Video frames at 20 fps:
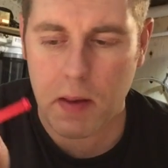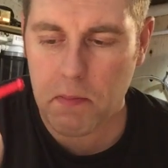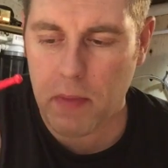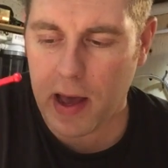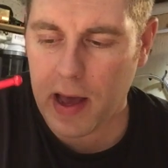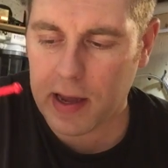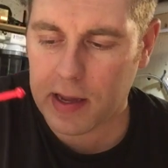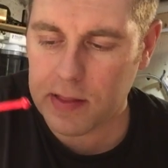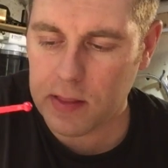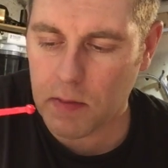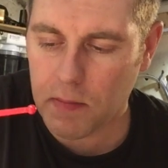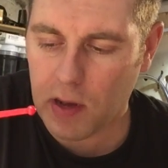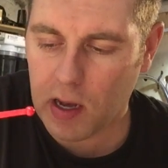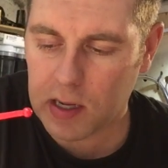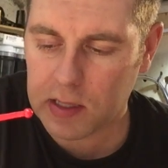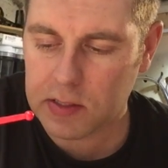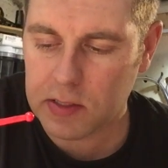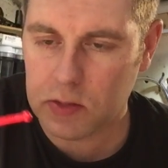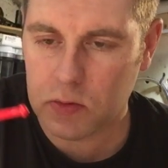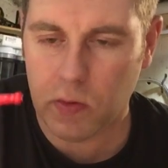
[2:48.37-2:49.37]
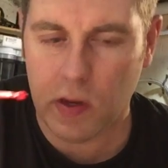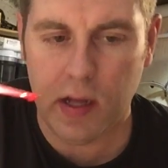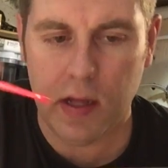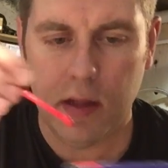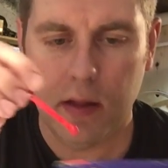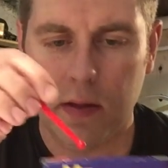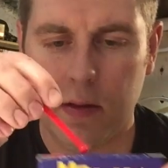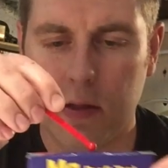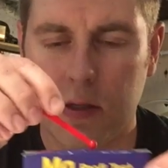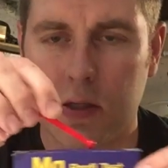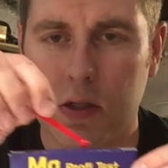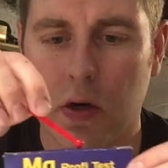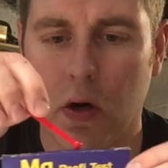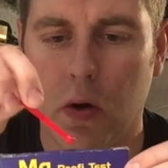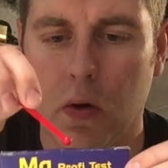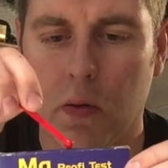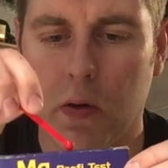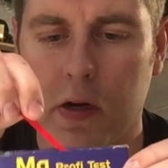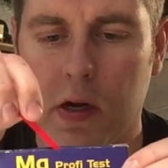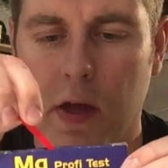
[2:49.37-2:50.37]
back in the box as well.
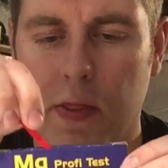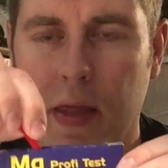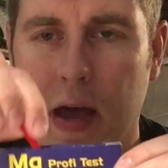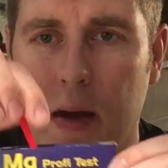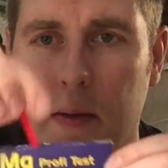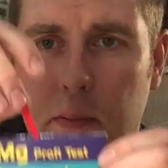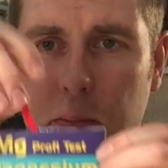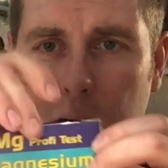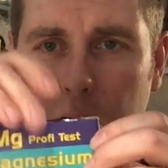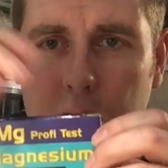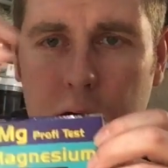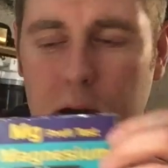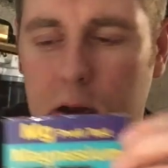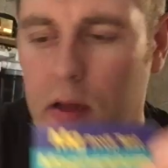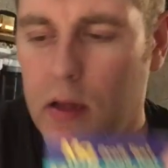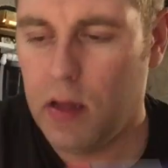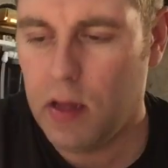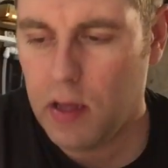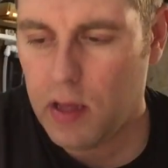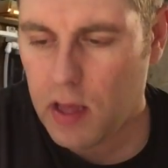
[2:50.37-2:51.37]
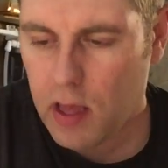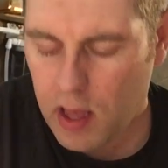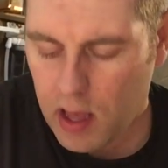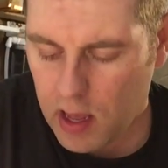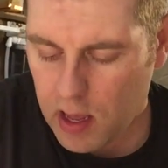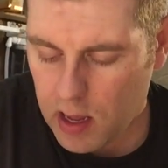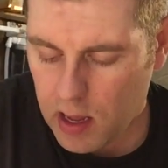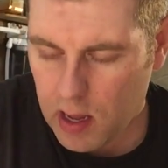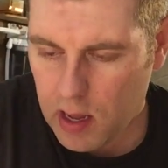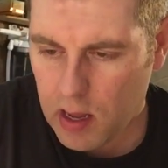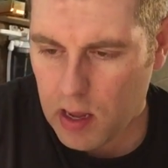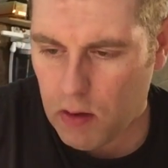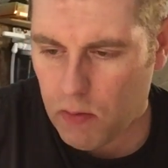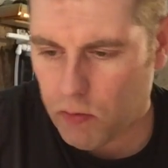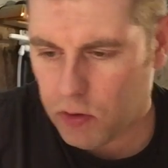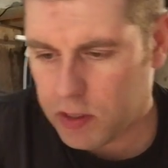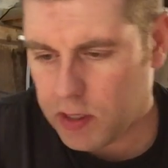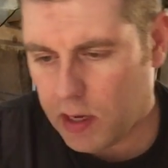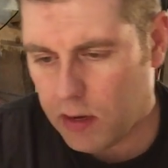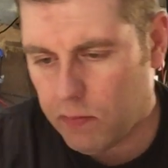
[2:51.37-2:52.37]
So we're done that part,
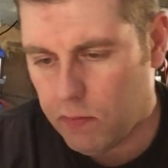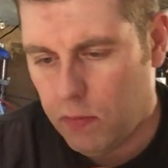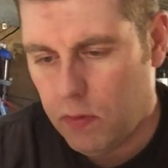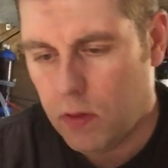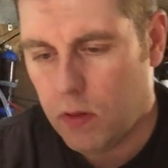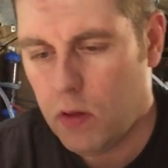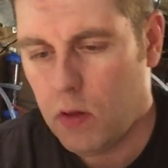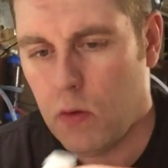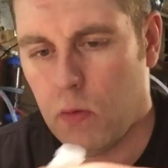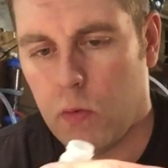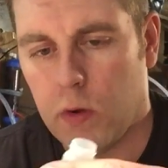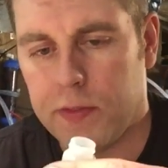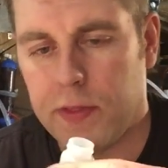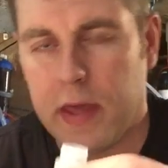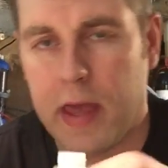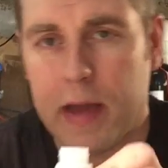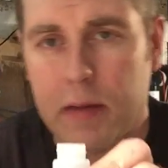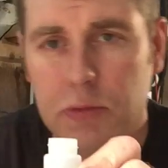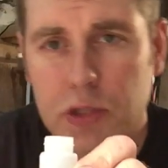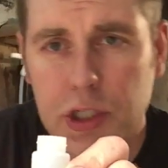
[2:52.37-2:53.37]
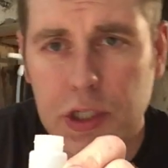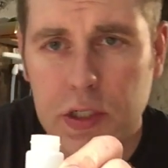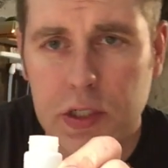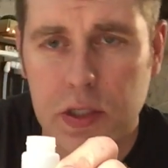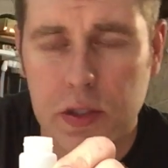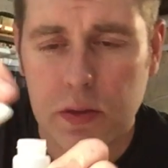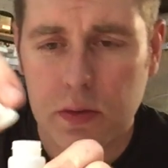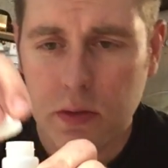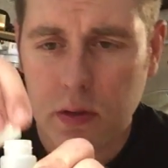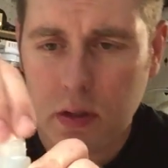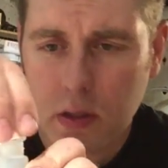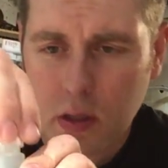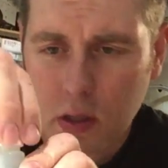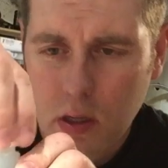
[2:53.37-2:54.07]
and we're done with the MG2.